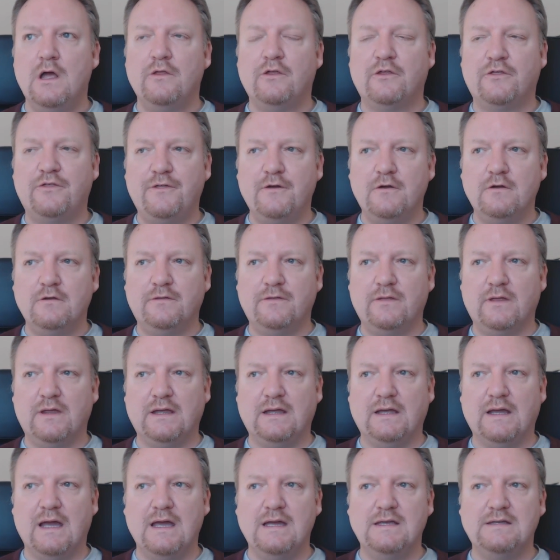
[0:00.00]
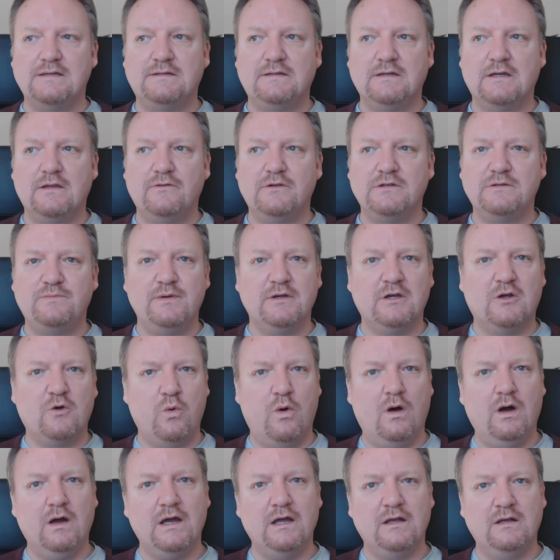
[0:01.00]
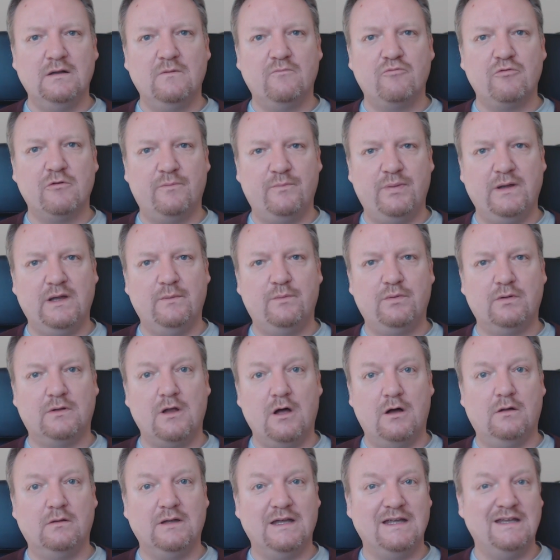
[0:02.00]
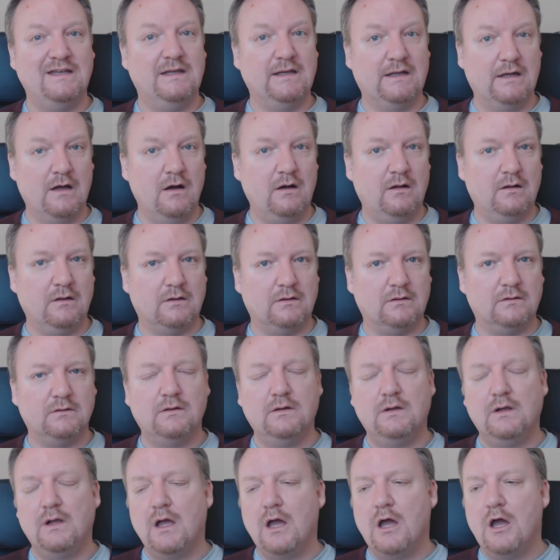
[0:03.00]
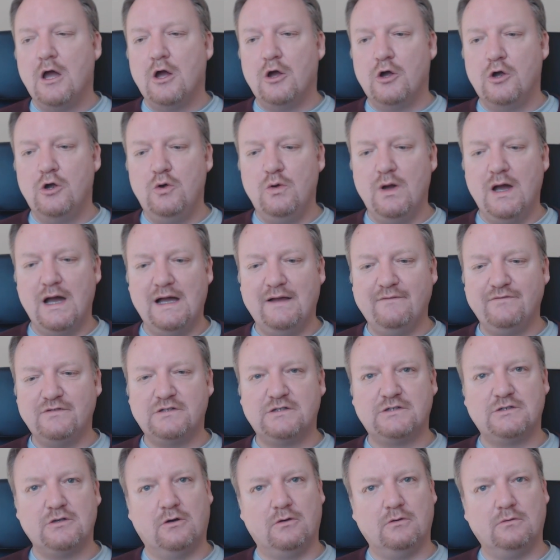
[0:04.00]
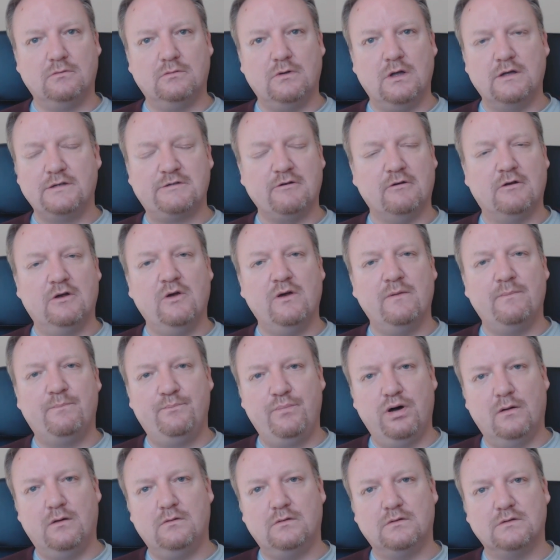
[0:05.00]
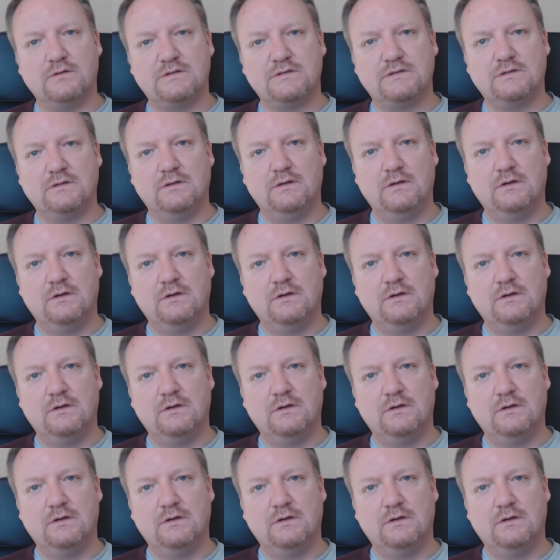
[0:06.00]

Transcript: The third thing is that there's been quite a number of people on Indiegala who have bought